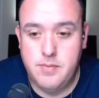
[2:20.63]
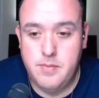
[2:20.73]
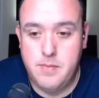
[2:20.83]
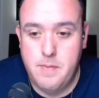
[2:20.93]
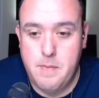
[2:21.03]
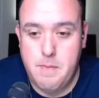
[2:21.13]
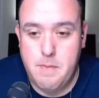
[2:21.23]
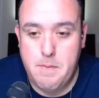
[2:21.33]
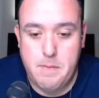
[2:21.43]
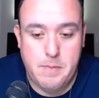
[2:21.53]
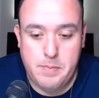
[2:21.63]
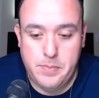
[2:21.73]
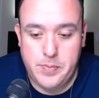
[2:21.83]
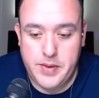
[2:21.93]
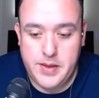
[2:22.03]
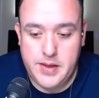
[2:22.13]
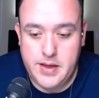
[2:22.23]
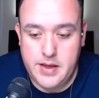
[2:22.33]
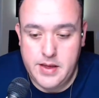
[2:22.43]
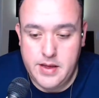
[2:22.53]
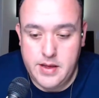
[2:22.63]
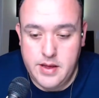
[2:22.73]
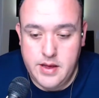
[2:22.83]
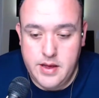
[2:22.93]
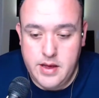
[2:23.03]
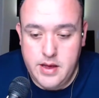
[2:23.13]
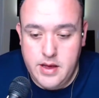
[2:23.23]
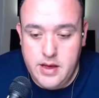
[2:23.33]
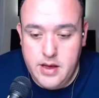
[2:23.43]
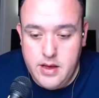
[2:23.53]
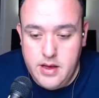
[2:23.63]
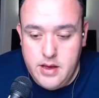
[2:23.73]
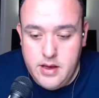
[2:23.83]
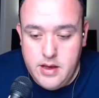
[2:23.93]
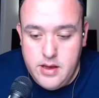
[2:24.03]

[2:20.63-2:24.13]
Nothing is said.